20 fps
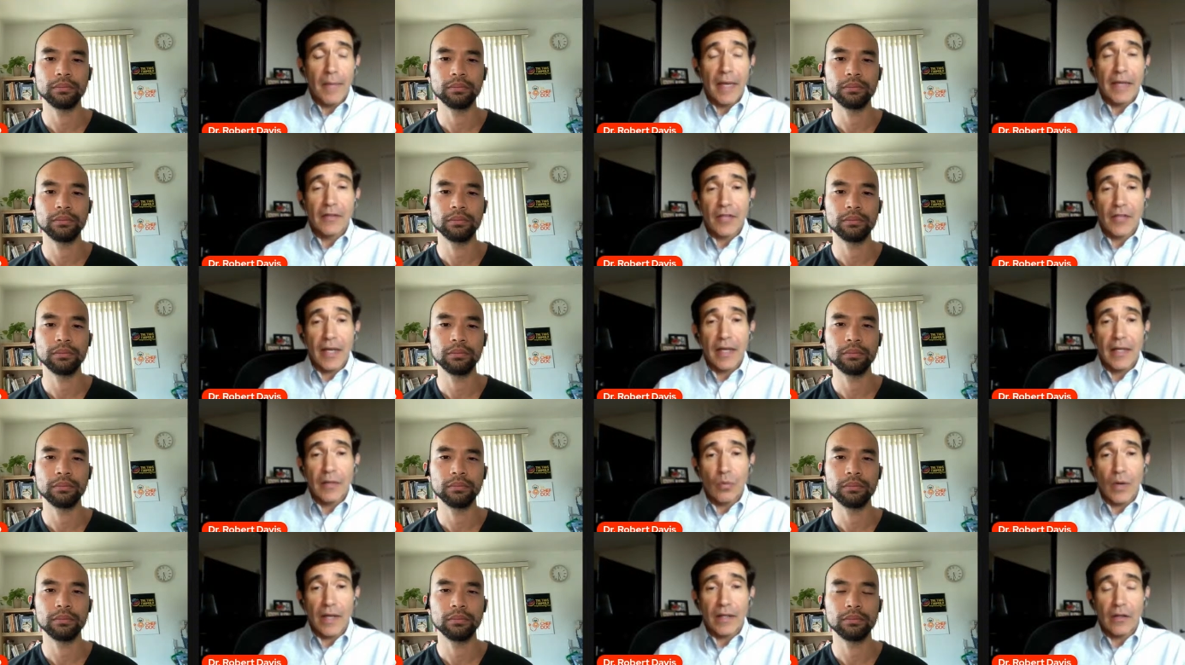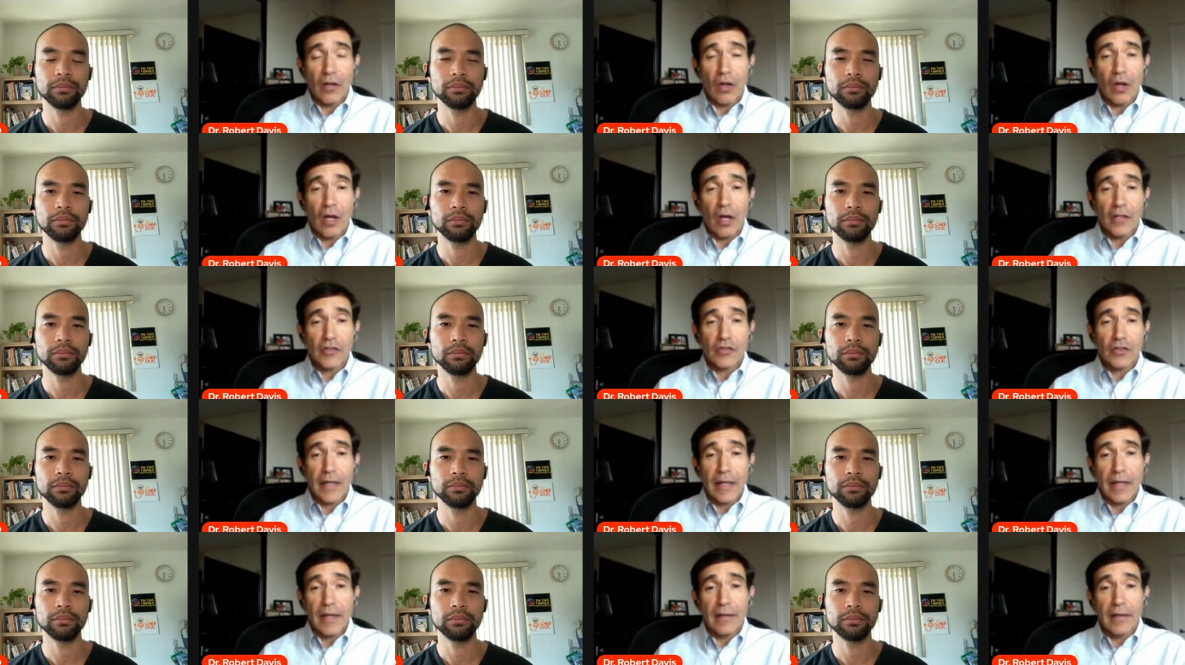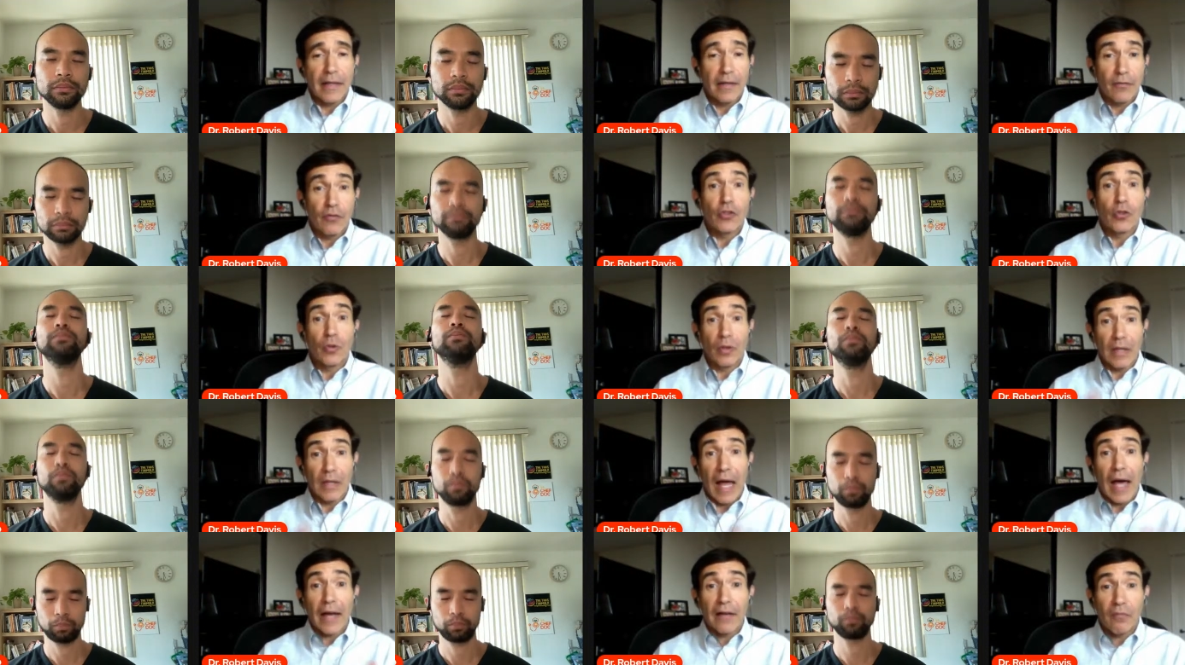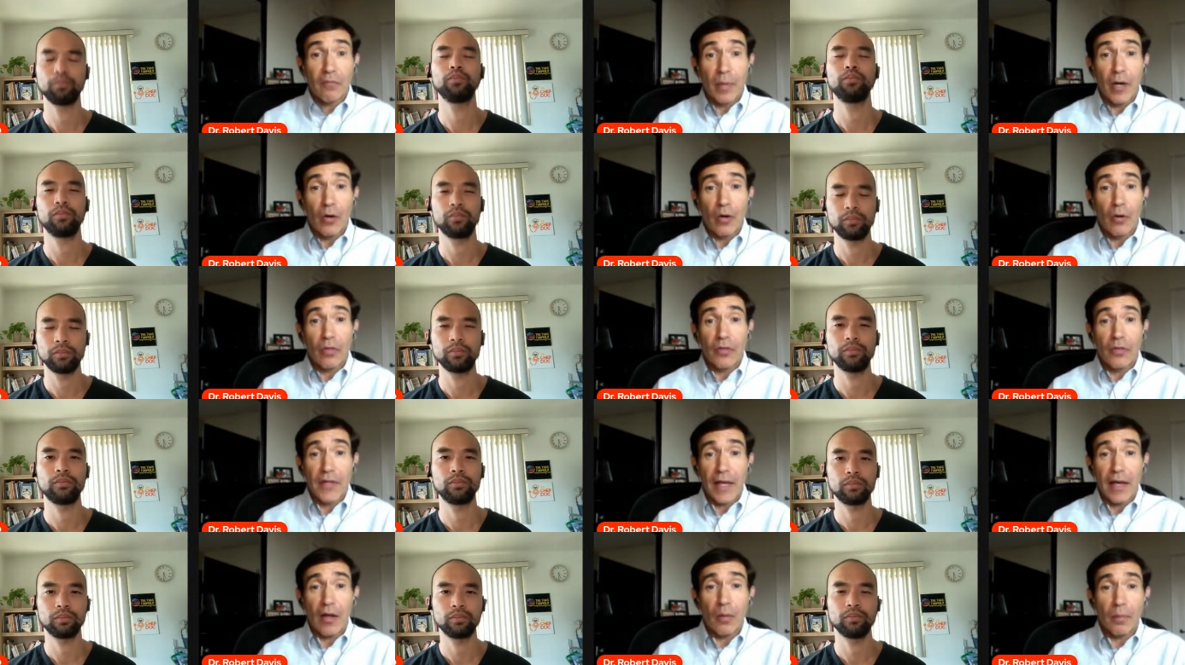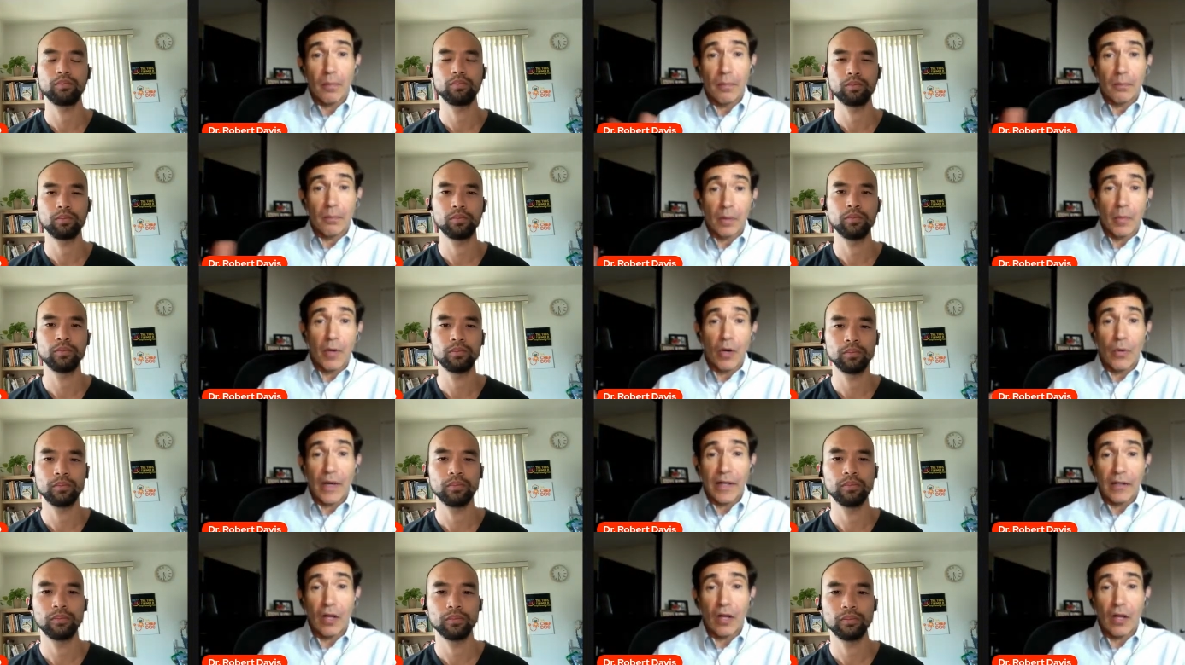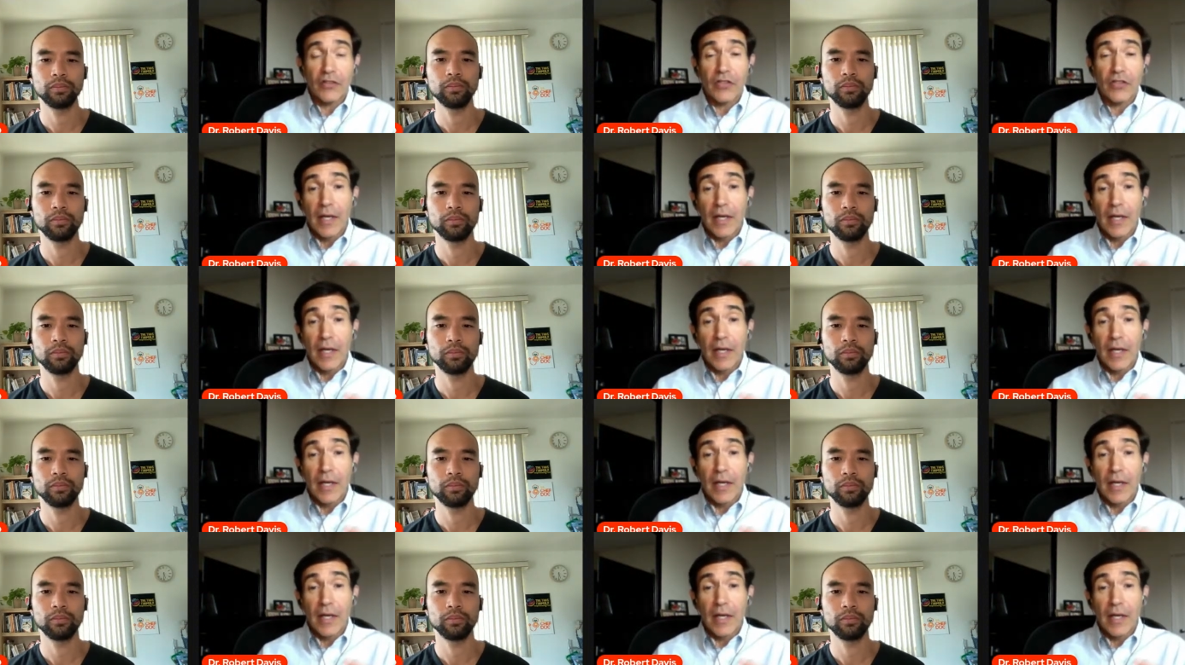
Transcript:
Speaker 1: maintain weight loss, and if you do a lot of both to help promote weight loss.